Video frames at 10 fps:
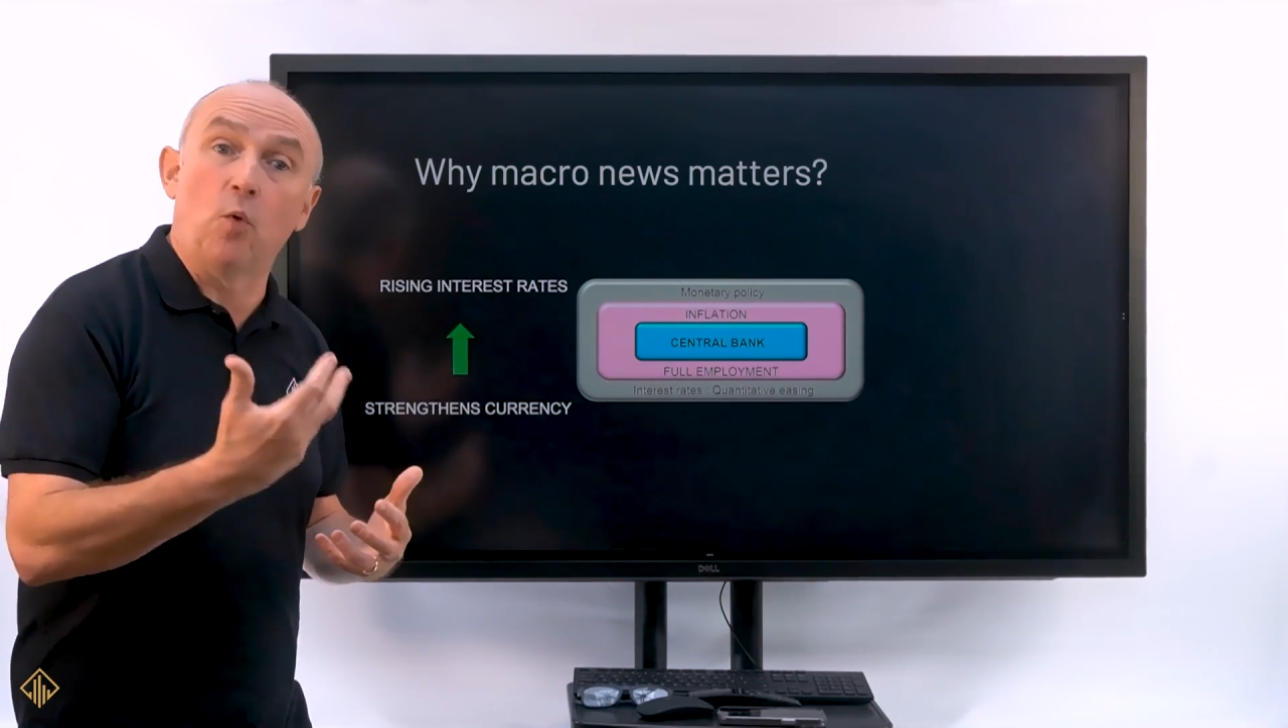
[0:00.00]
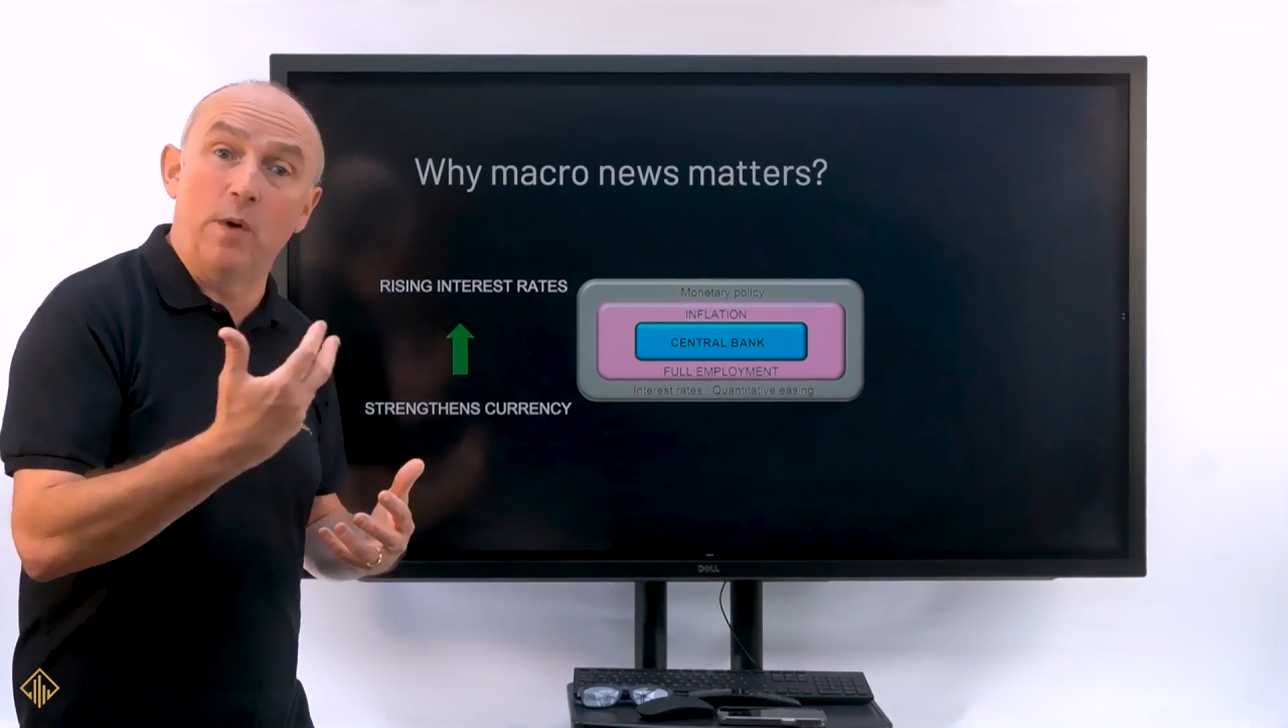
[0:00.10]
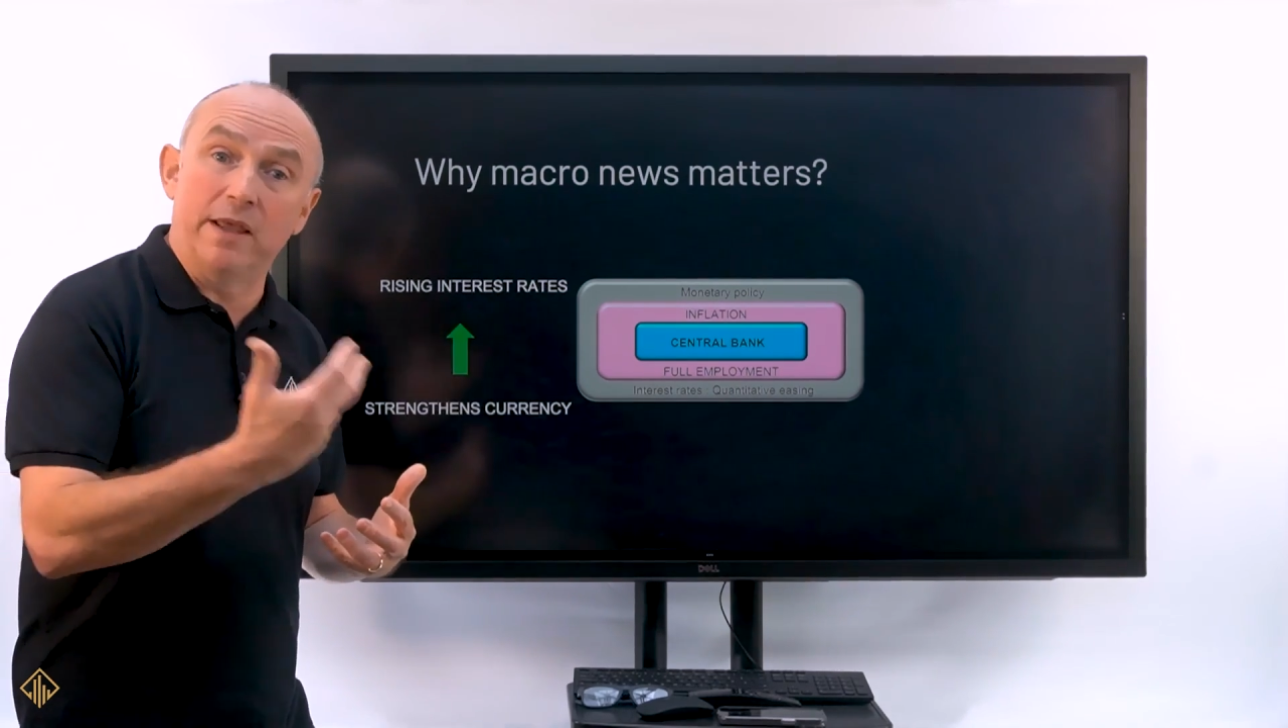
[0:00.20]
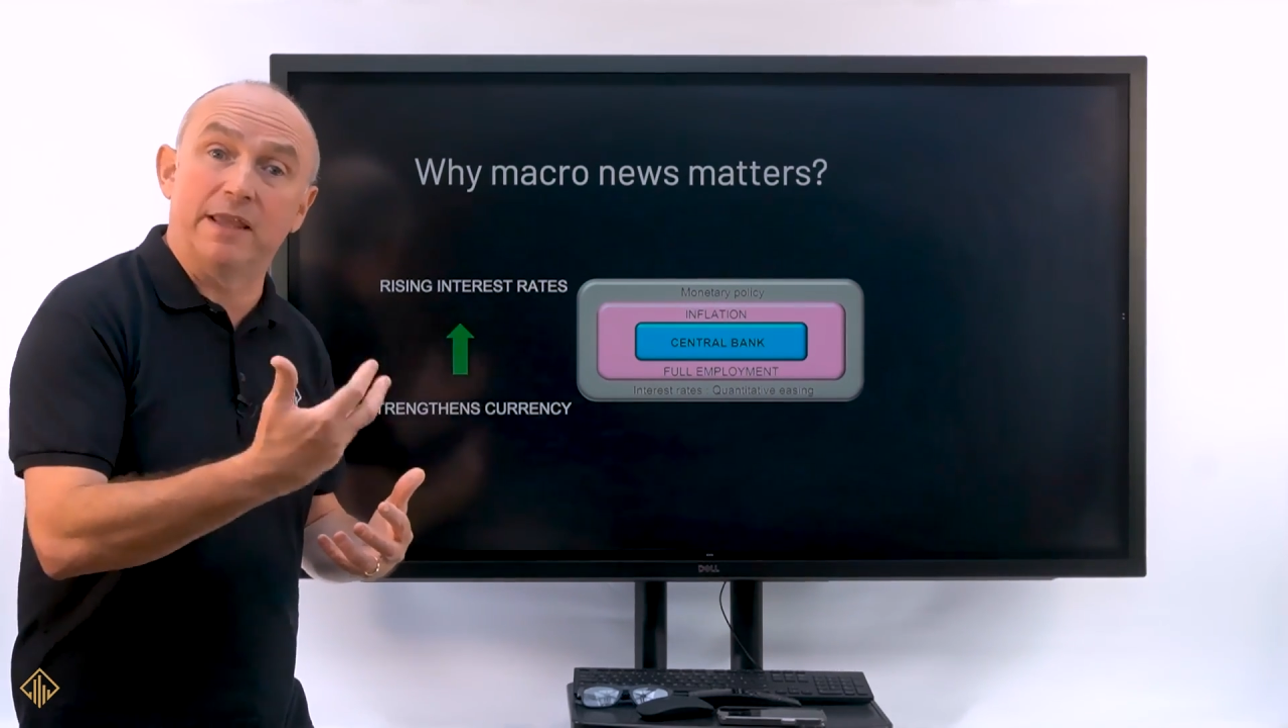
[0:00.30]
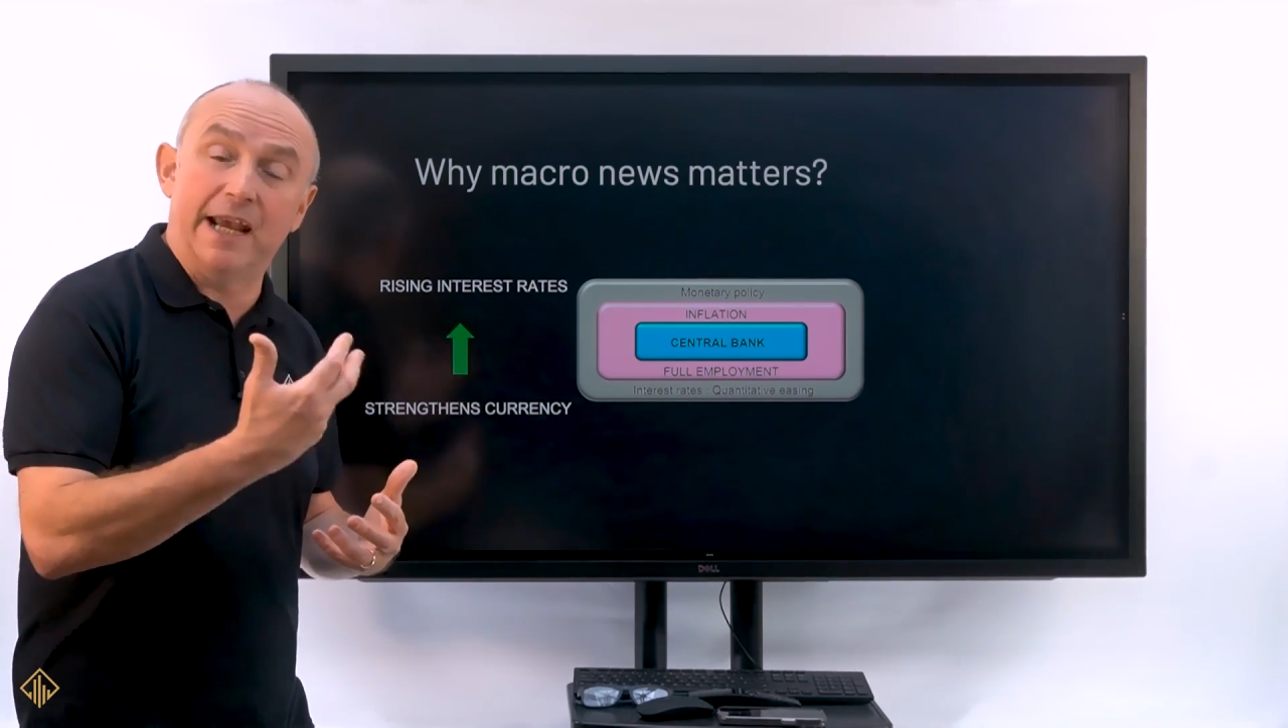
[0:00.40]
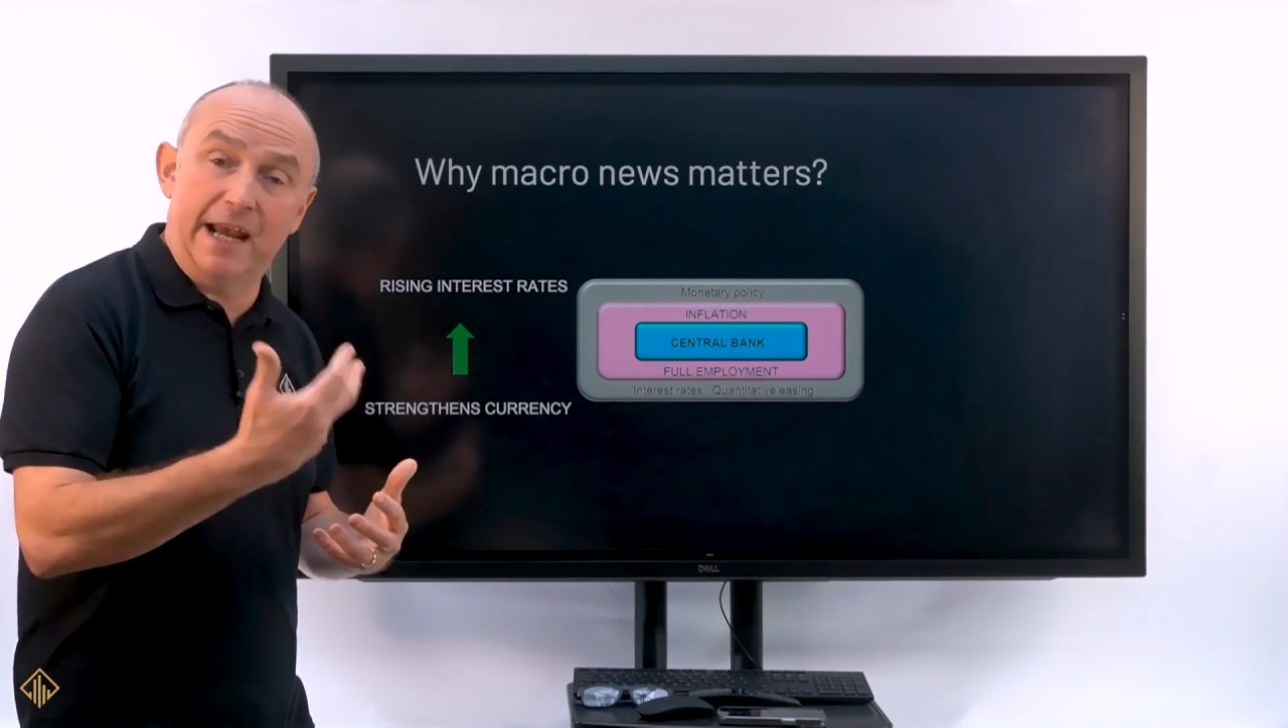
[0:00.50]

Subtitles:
with